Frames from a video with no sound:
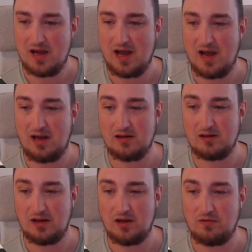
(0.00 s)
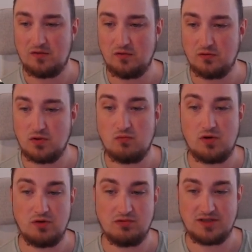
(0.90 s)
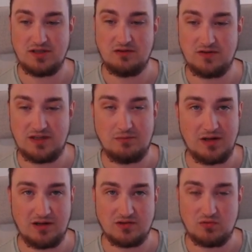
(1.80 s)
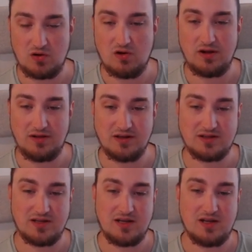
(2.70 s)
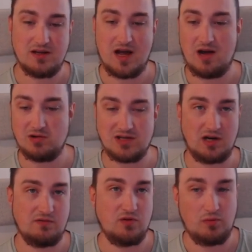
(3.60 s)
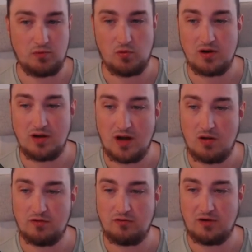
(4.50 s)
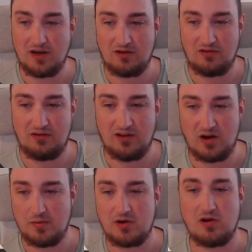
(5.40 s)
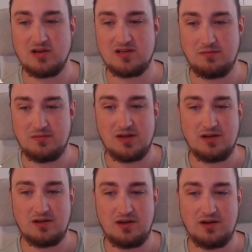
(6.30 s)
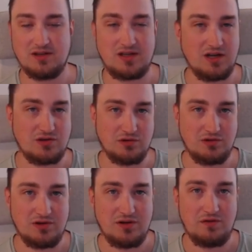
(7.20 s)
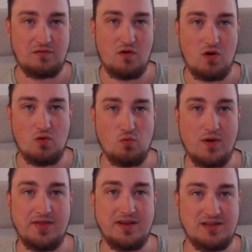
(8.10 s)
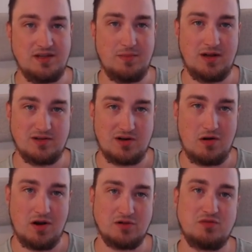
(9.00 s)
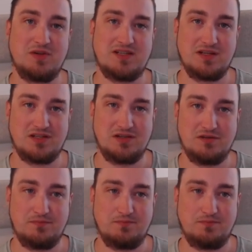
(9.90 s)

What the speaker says: And if you don't want to receive emails regarding this outside of normal working hours, you can actually set up a custom schedule for when these emails are allowed to be sent to you.